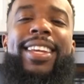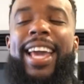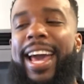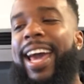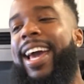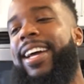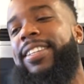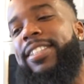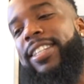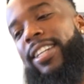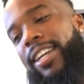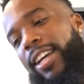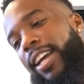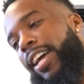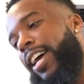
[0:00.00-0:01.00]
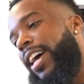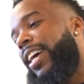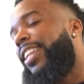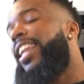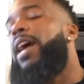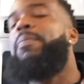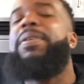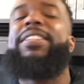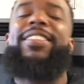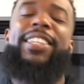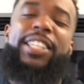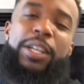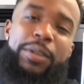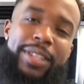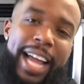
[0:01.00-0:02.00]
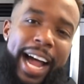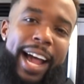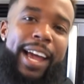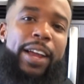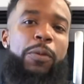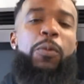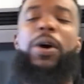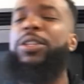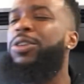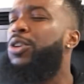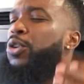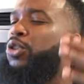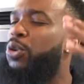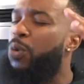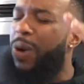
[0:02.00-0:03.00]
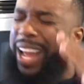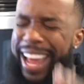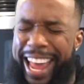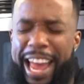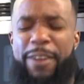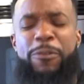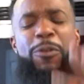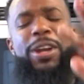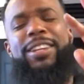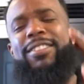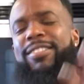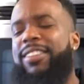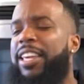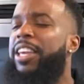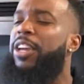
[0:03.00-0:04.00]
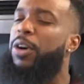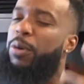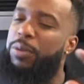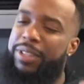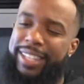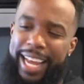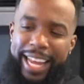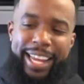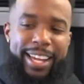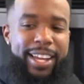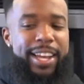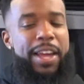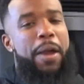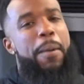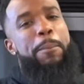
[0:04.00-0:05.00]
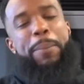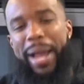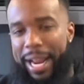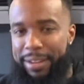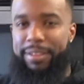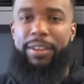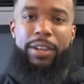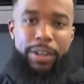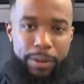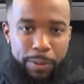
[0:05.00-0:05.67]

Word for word: Cash, let me see your diet. What do you do every single day? Basically,